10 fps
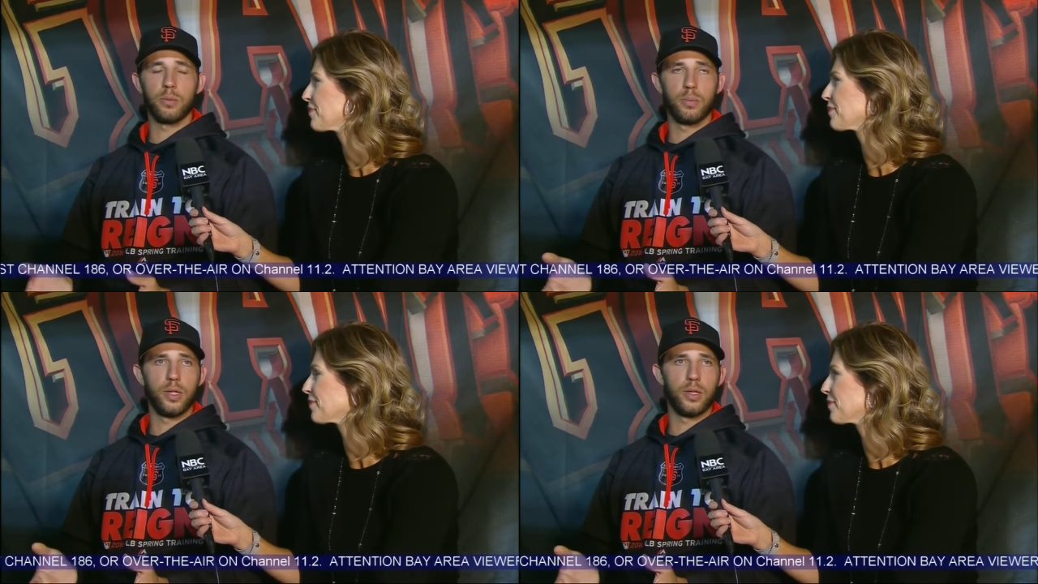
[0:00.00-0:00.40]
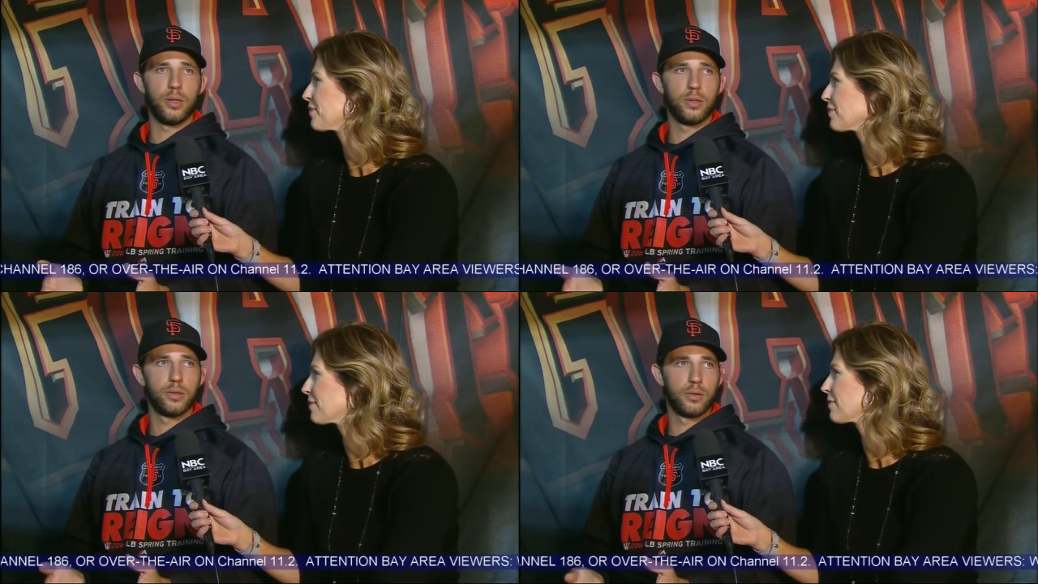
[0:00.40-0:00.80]
Speaker 1: to be
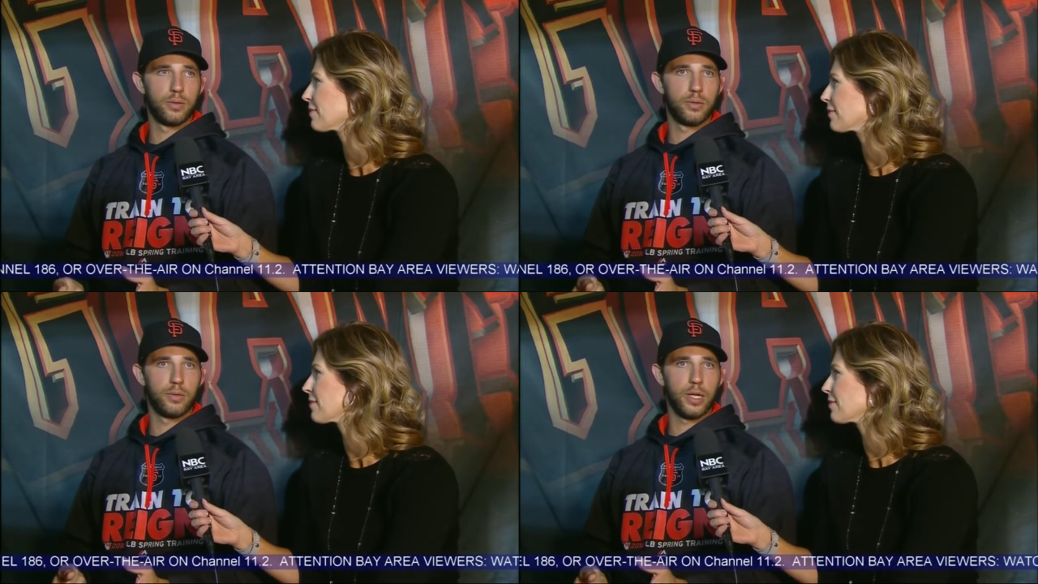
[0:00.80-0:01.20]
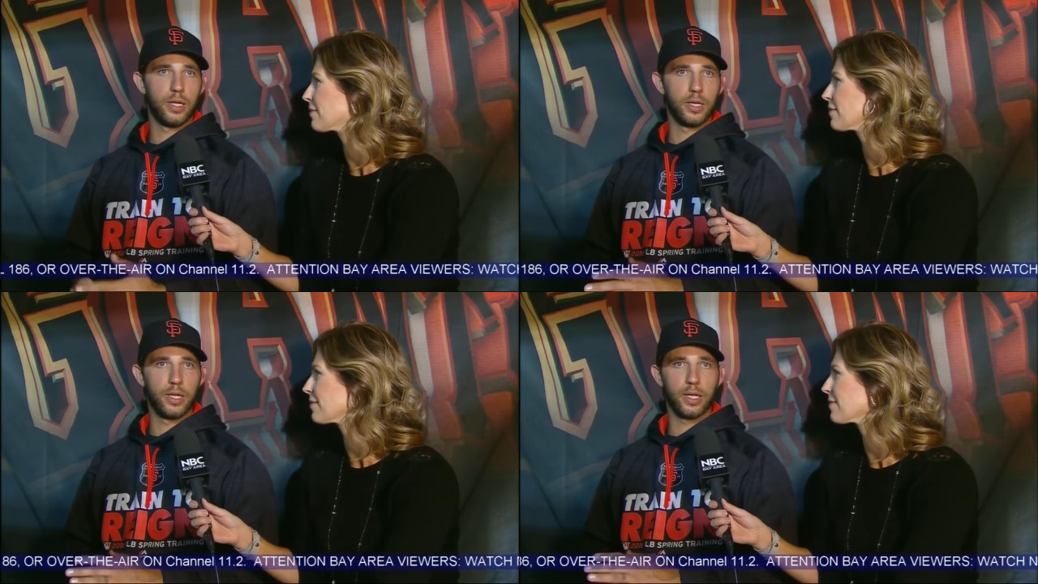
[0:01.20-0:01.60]

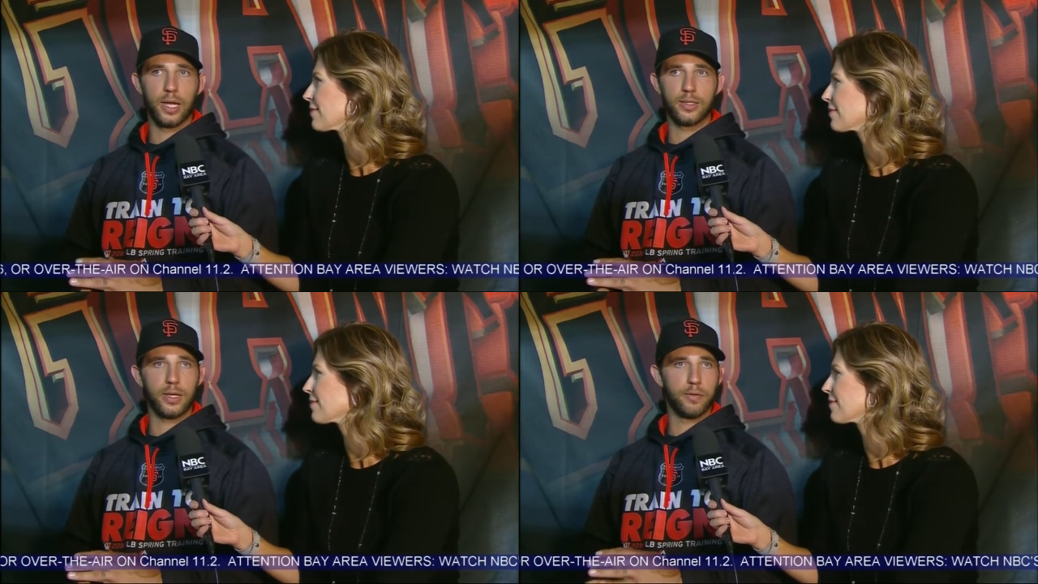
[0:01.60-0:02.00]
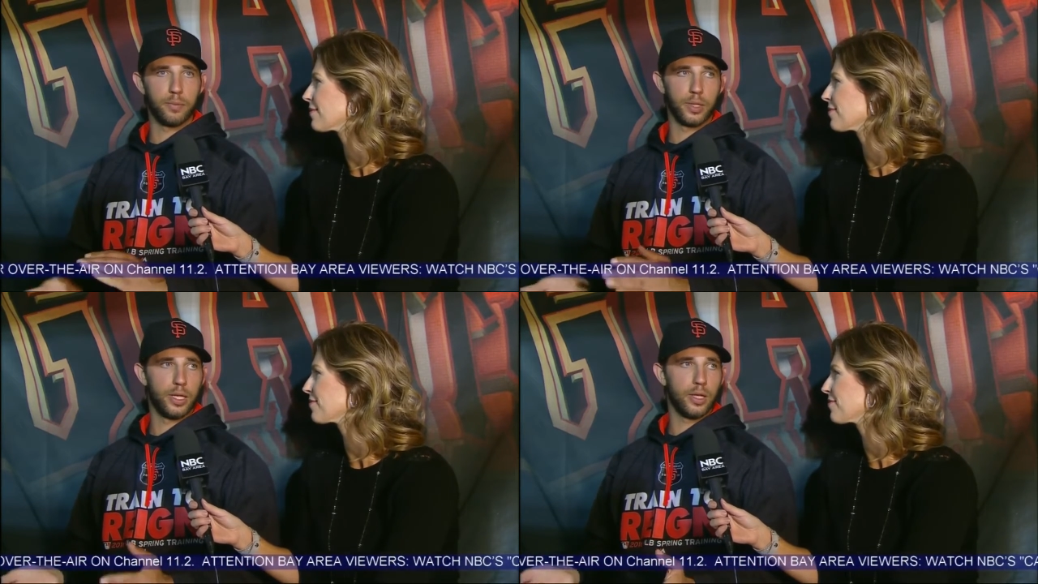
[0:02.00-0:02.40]
ready to get guys out
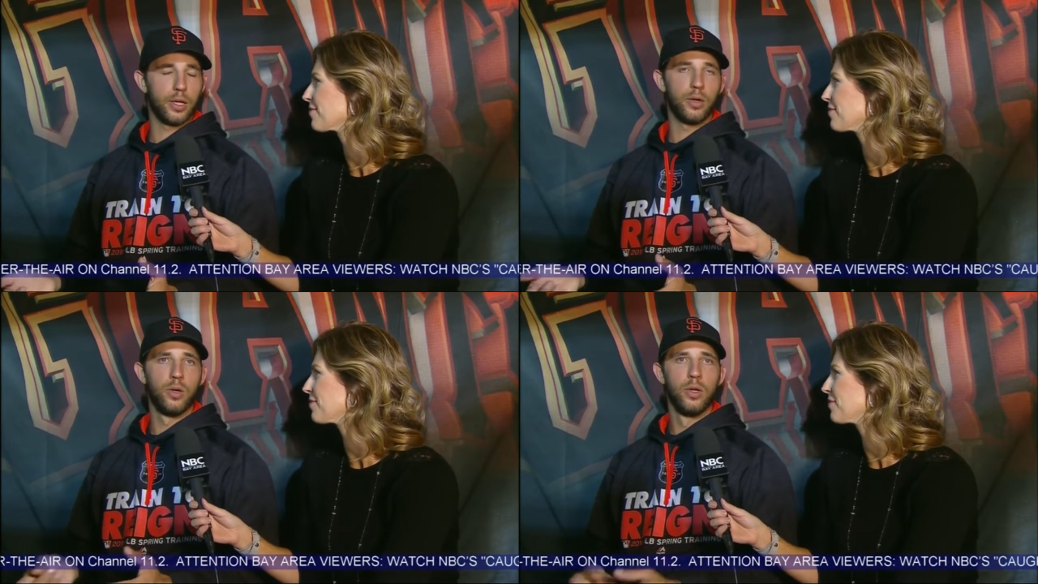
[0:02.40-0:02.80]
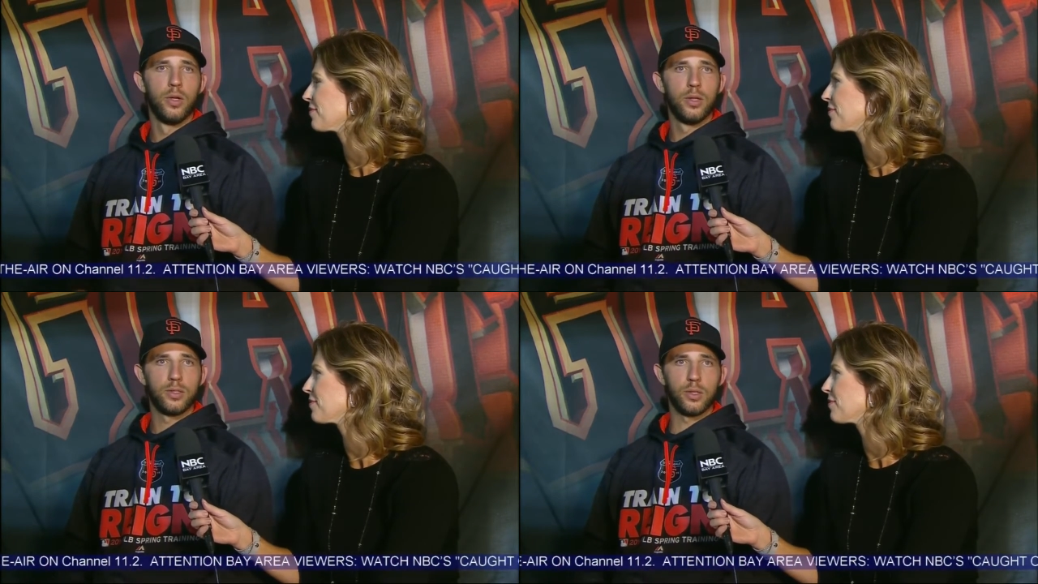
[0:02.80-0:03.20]
from the get-go.
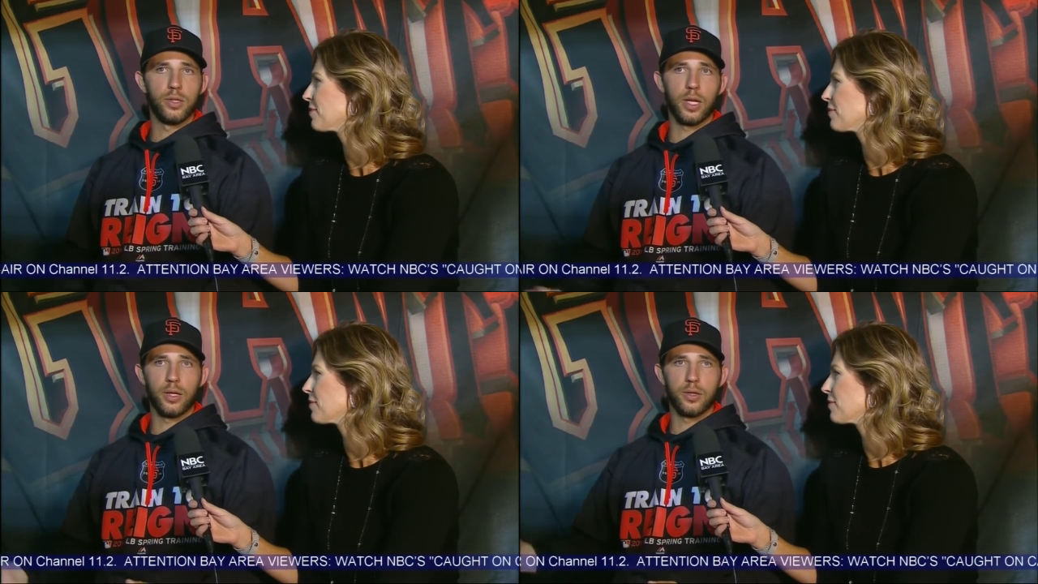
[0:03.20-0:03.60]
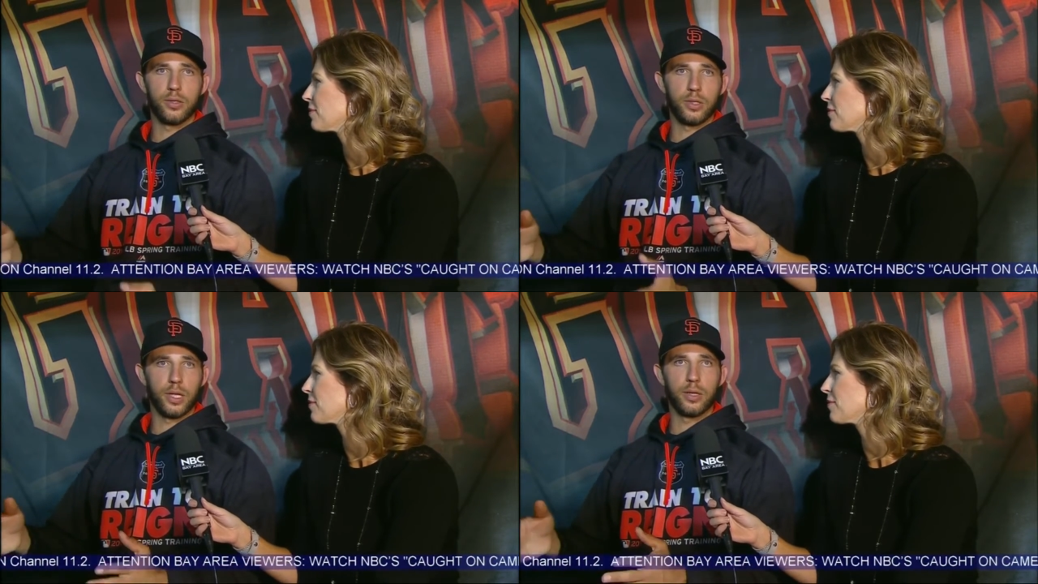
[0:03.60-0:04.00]
So you got to
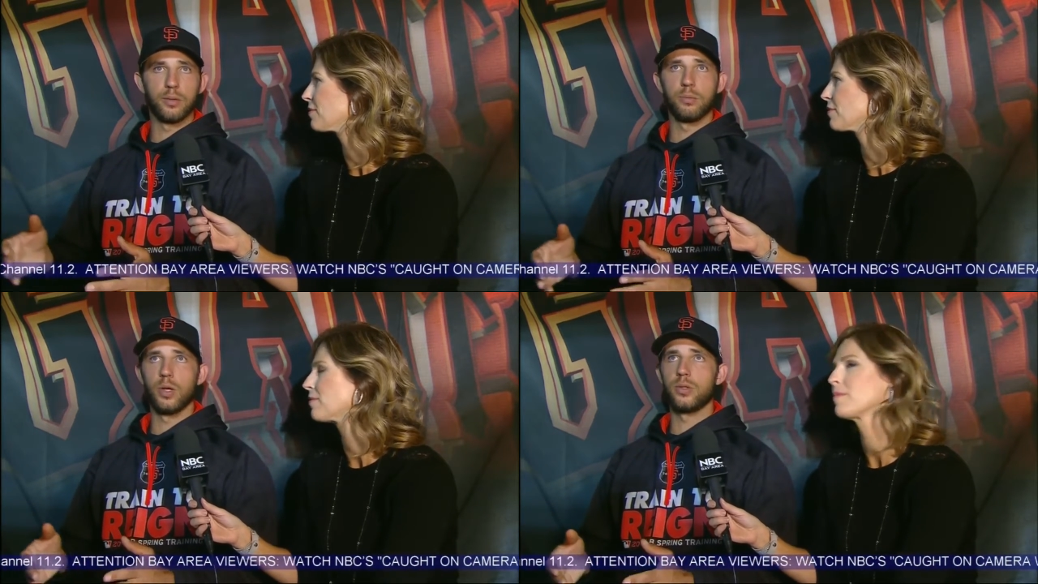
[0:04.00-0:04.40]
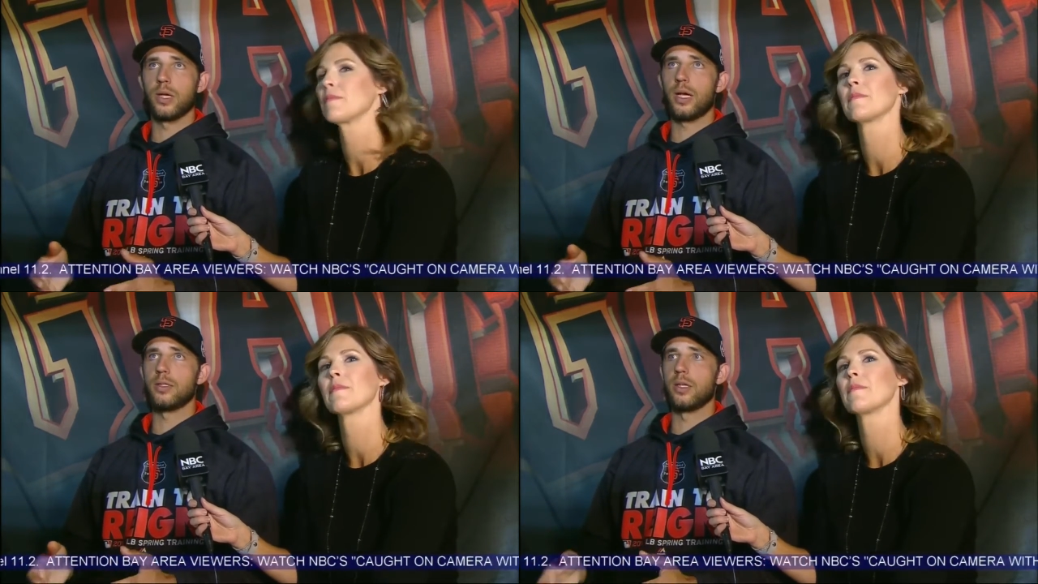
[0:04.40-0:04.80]
understand both sides